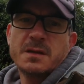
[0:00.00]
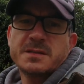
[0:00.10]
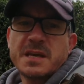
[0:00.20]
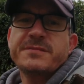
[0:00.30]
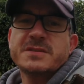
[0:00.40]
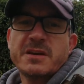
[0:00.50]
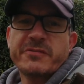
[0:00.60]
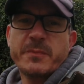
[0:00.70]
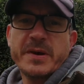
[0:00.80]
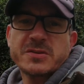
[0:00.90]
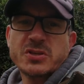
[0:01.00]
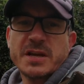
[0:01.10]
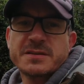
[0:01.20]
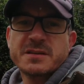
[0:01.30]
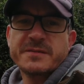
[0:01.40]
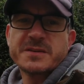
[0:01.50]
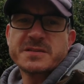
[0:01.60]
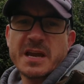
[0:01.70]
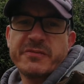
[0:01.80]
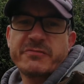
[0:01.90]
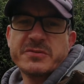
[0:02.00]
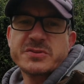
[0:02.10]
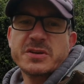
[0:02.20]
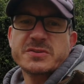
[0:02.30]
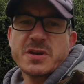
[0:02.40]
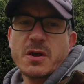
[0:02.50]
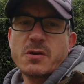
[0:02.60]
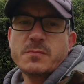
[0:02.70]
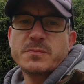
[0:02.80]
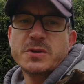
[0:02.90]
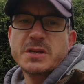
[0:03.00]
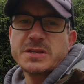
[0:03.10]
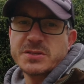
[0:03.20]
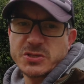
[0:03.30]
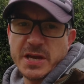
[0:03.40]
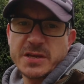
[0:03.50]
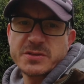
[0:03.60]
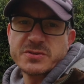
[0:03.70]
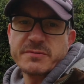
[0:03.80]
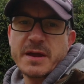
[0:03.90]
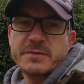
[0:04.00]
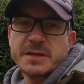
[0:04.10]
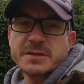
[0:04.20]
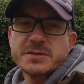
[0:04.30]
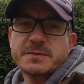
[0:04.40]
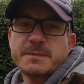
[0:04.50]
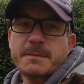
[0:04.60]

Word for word: To give yourself the best chance of a safe return to home, you need to check your surroundings.